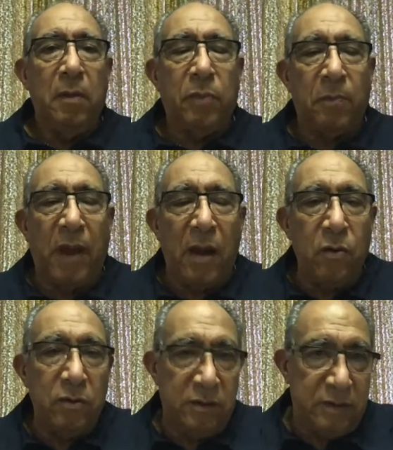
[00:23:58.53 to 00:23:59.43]

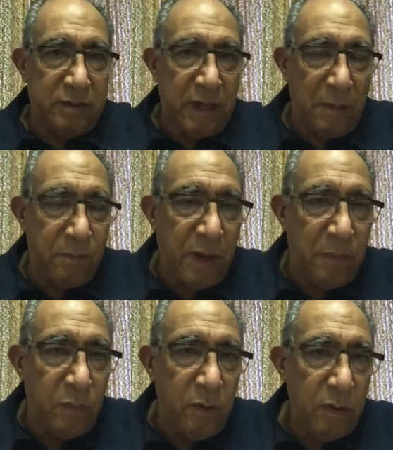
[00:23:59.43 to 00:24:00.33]
papyrus type
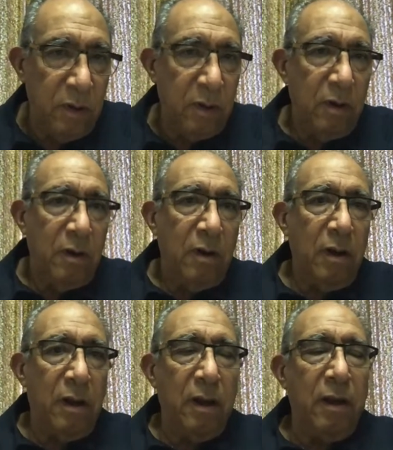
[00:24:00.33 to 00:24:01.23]
paper,
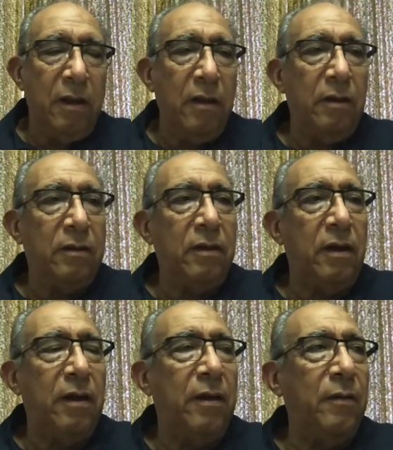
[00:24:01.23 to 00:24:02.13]
and
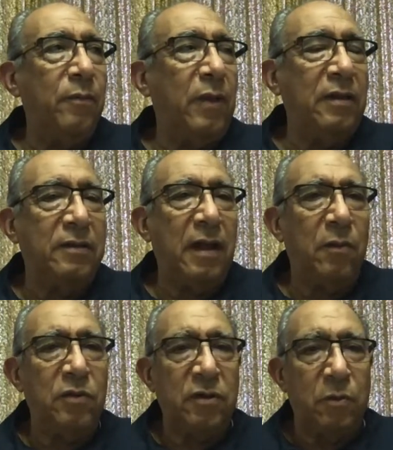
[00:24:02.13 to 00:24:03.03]
that
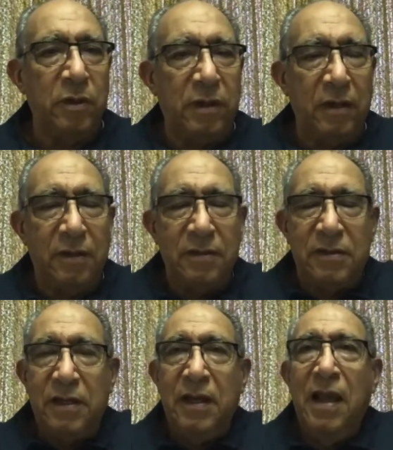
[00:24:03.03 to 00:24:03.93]
was a
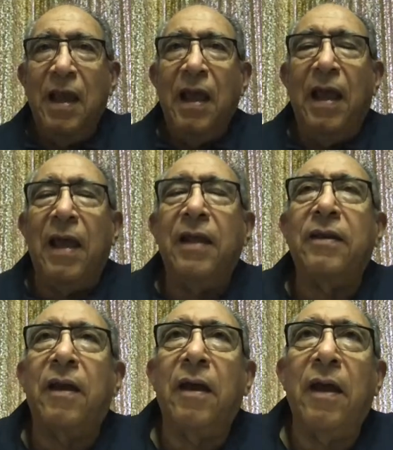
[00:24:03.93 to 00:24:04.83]
redundancy,
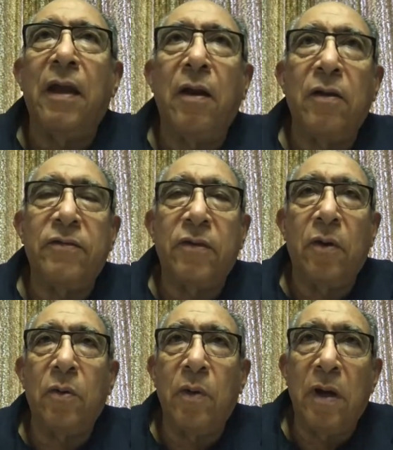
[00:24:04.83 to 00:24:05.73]
and
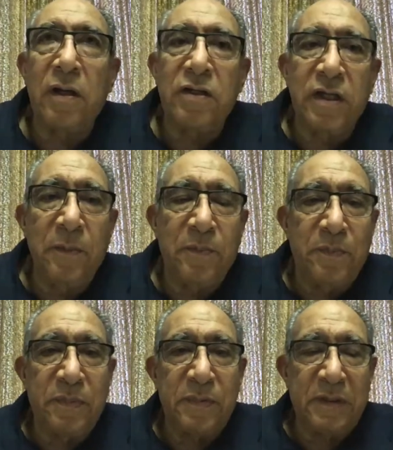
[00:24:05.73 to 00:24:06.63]
also
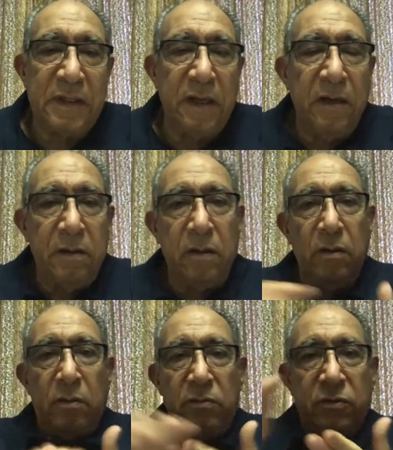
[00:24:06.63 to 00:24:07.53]

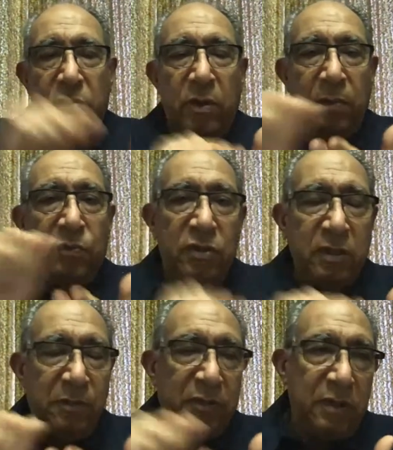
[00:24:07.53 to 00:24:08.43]
sheepskin, straight
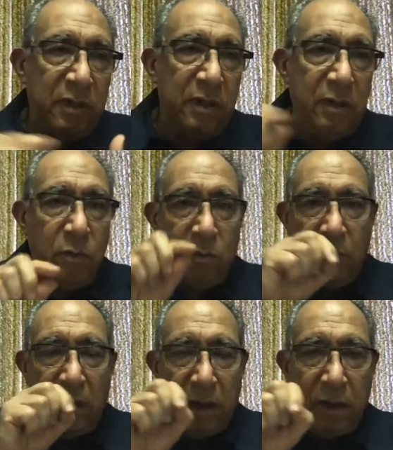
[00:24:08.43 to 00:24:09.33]
sheepskin,
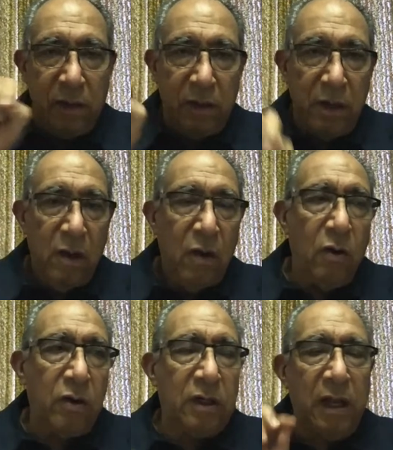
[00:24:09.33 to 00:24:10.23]
right on it,
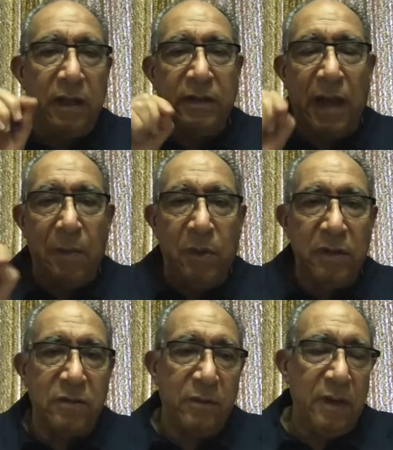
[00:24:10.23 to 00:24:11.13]
or clay
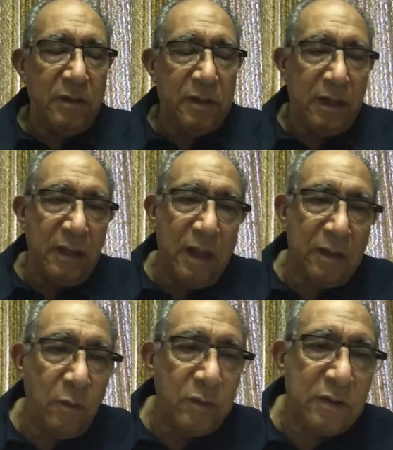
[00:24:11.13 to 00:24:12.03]
tablets or things like that.
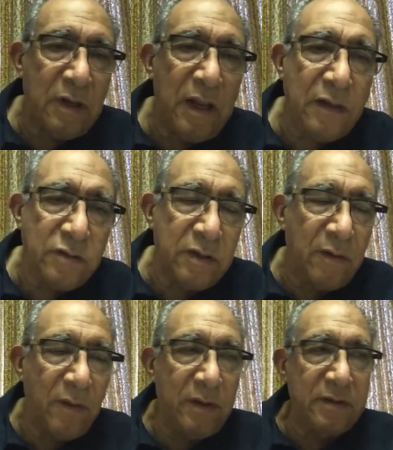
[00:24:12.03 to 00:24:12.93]
There was a collection
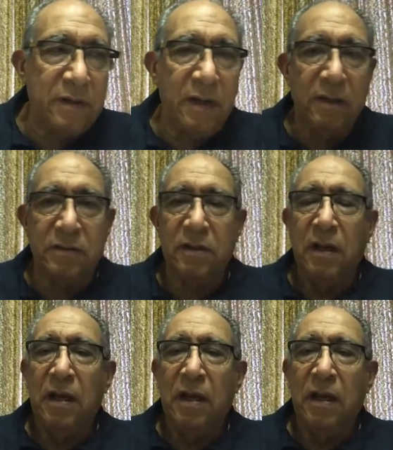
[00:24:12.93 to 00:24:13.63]
of all these things,